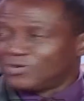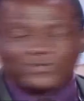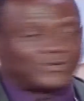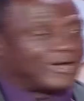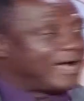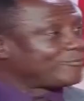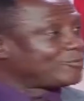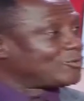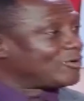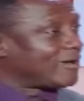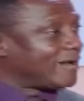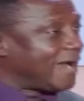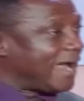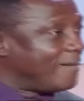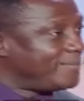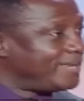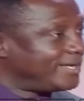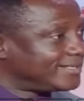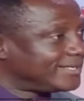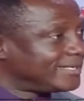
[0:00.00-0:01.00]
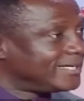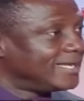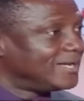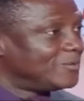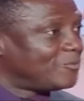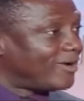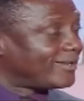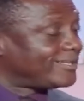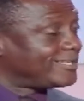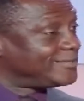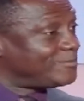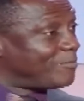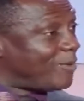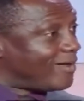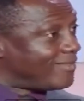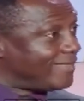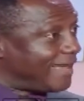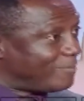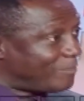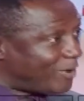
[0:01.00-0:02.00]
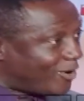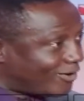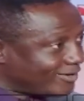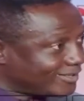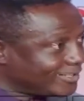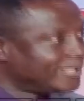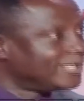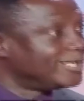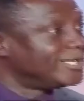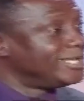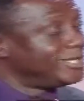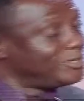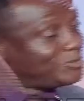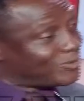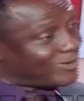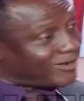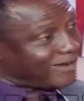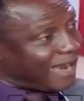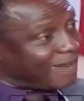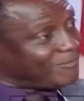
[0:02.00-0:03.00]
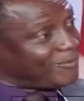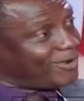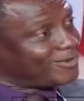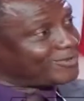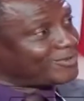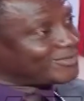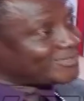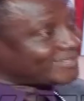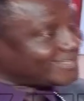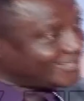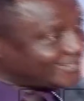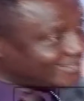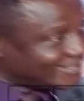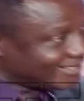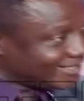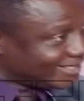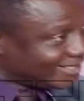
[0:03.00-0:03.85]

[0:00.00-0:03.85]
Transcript: You have to cram it. What is motherboard? You cram all those things.